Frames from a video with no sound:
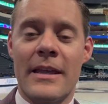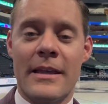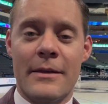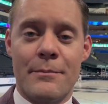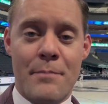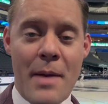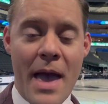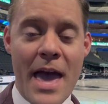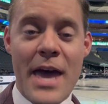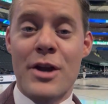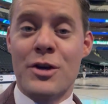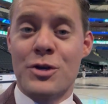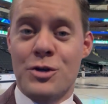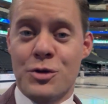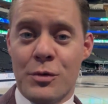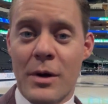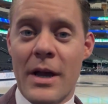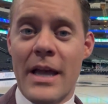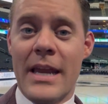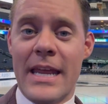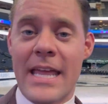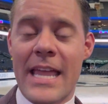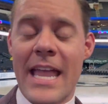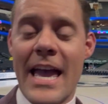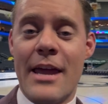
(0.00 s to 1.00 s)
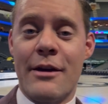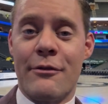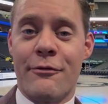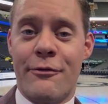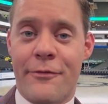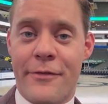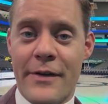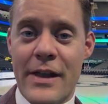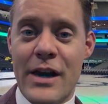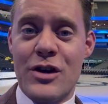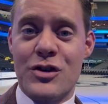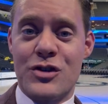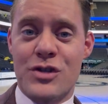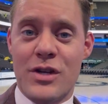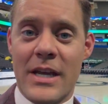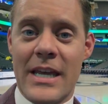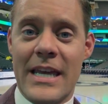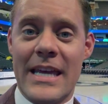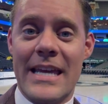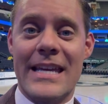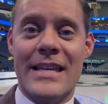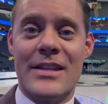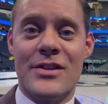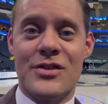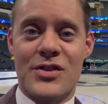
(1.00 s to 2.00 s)
penetrating and finishing
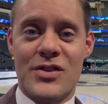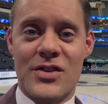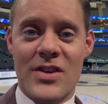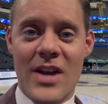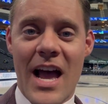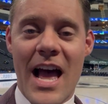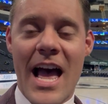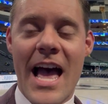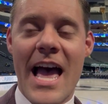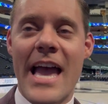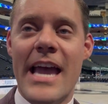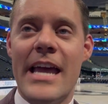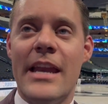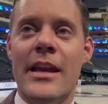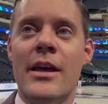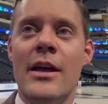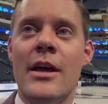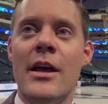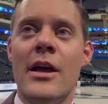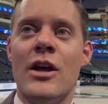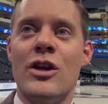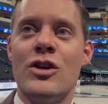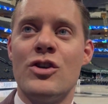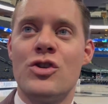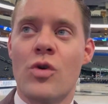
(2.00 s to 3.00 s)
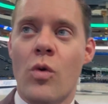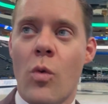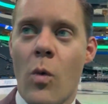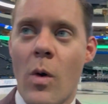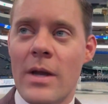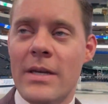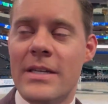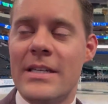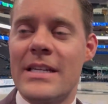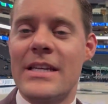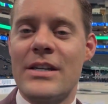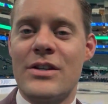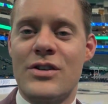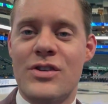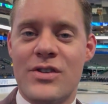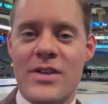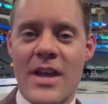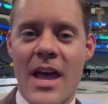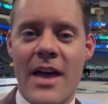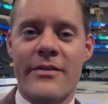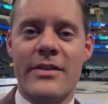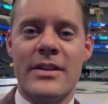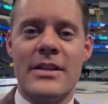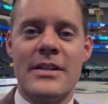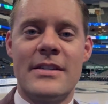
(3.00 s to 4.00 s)
inside.
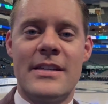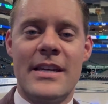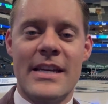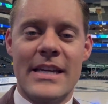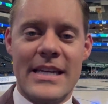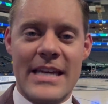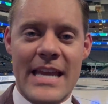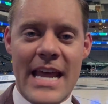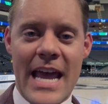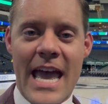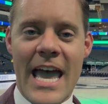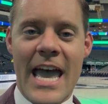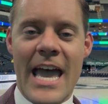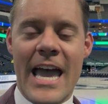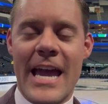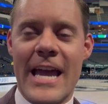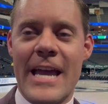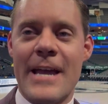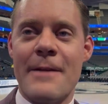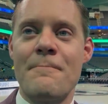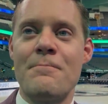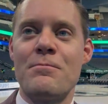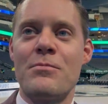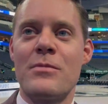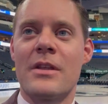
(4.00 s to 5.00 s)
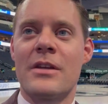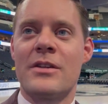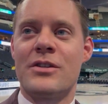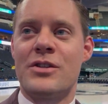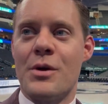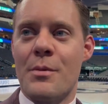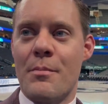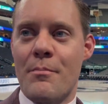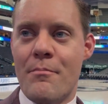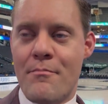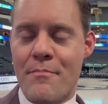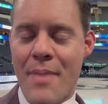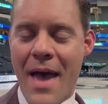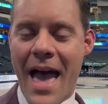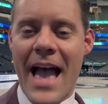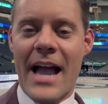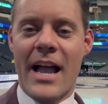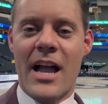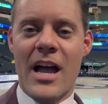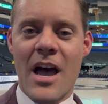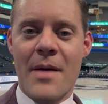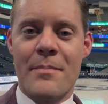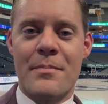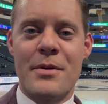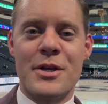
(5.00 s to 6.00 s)
27 today to
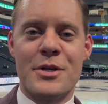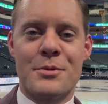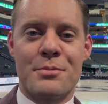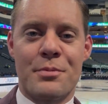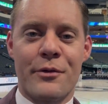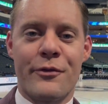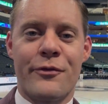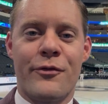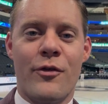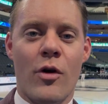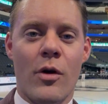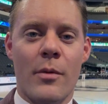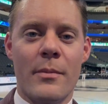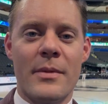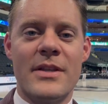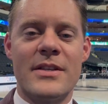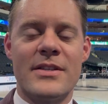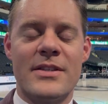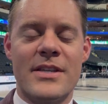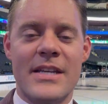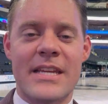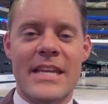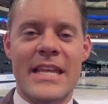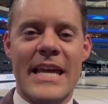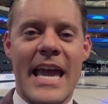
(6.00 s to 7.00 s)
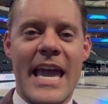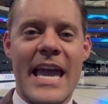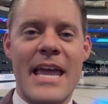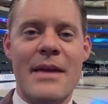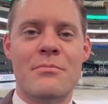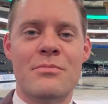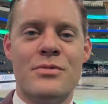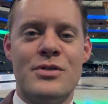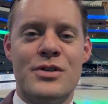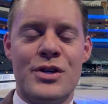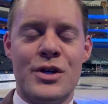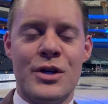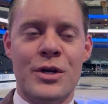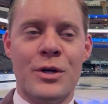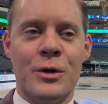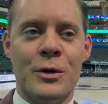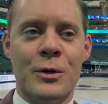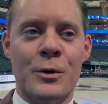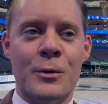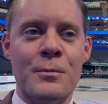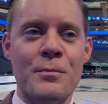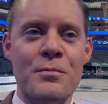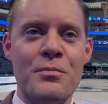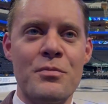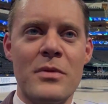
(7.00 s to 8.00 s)
back up his performance in game
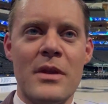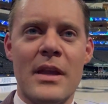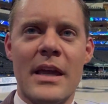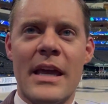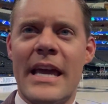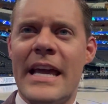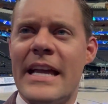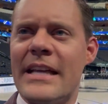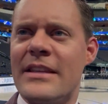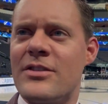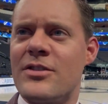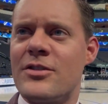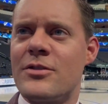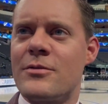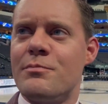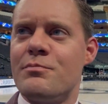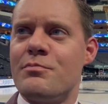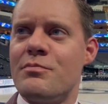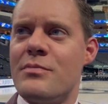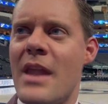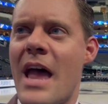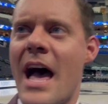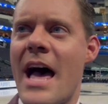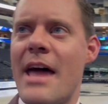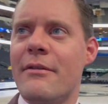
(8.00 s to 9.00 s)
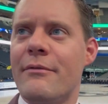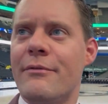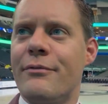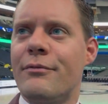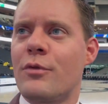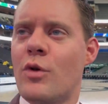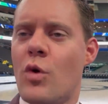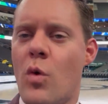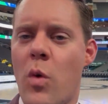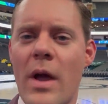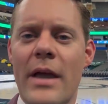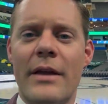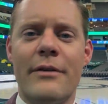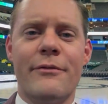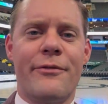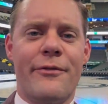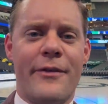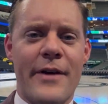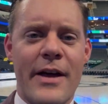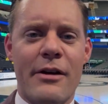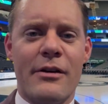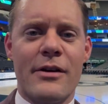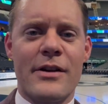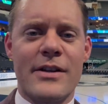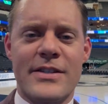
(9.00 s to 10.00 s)
two it's not quite
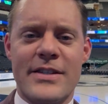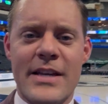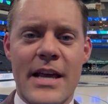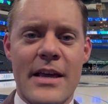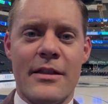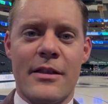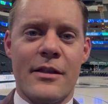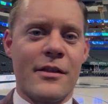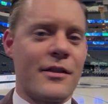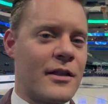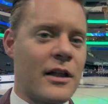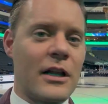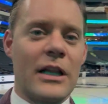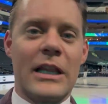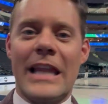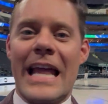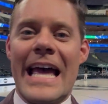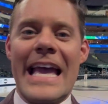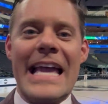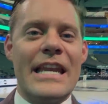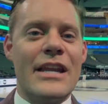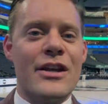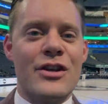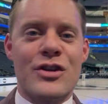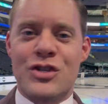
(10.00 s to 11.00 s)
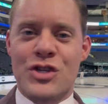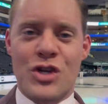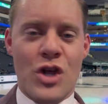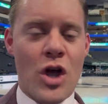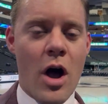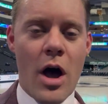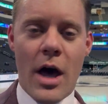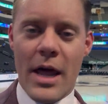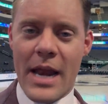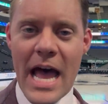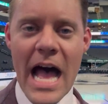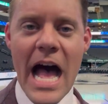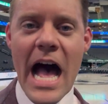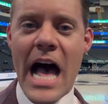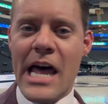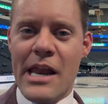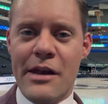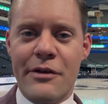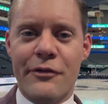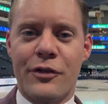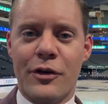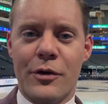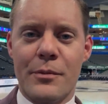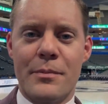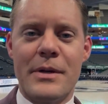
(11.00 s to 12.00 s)
fair to say that the light has gone
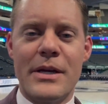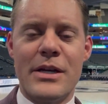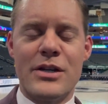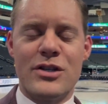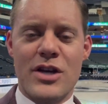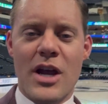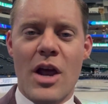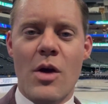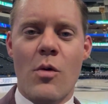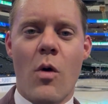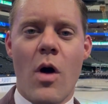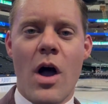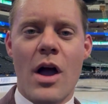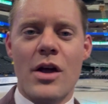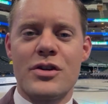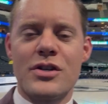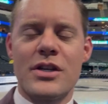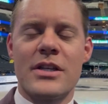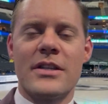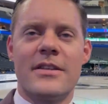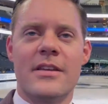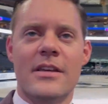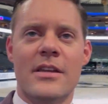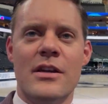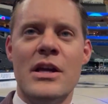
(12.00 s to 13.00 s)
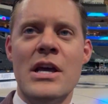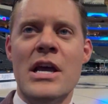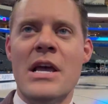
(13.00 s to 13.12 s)
on for PJ Washington